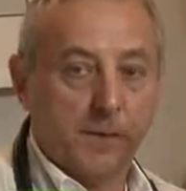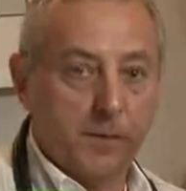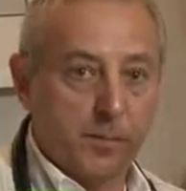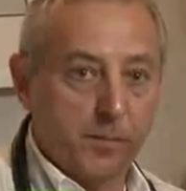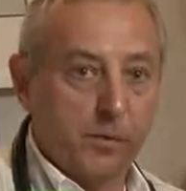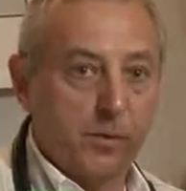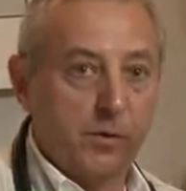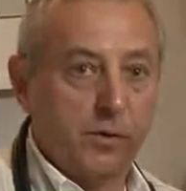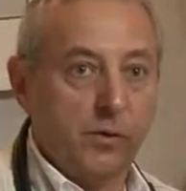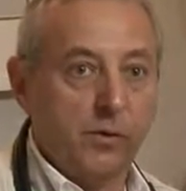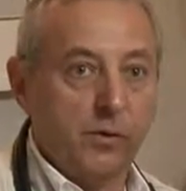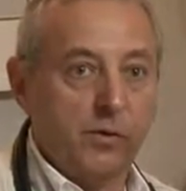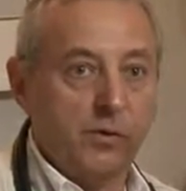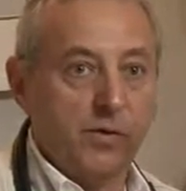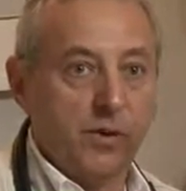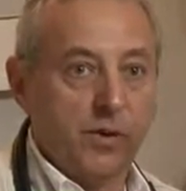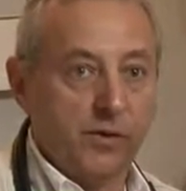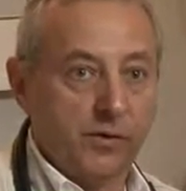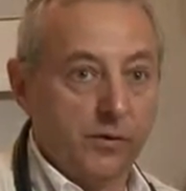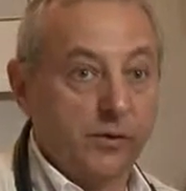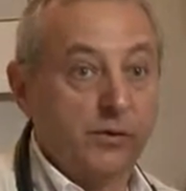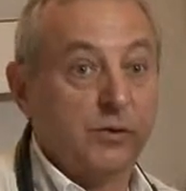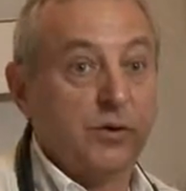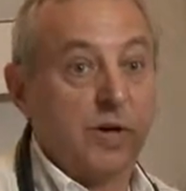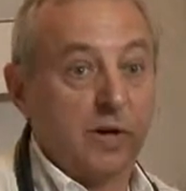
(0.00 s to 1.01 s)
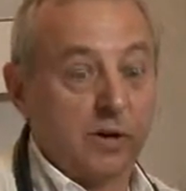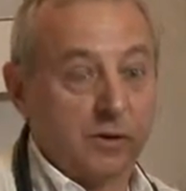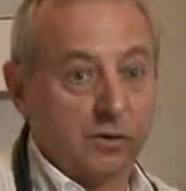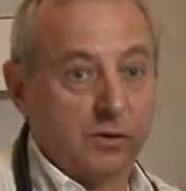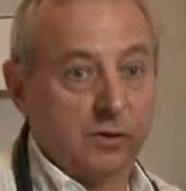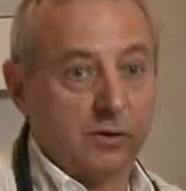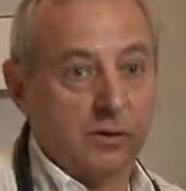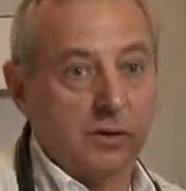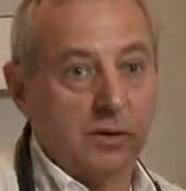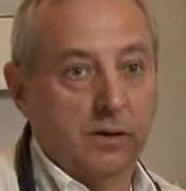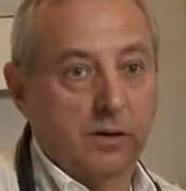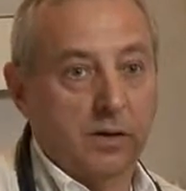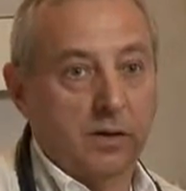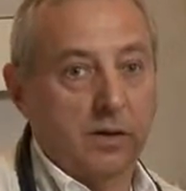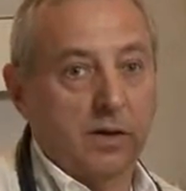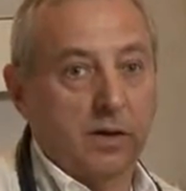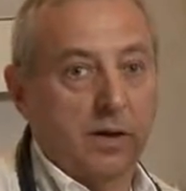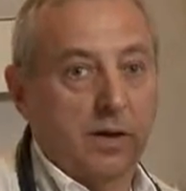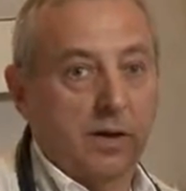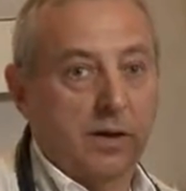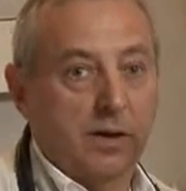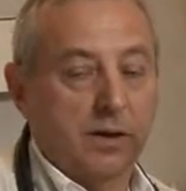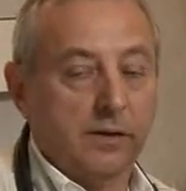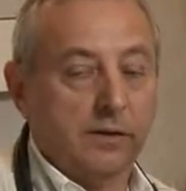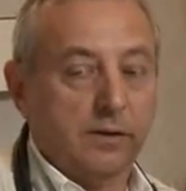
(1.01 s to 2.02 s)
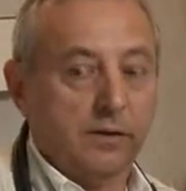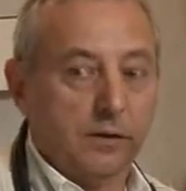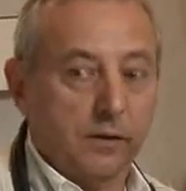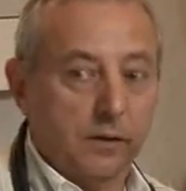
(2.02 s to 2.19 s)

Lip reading: computers, others aren't. And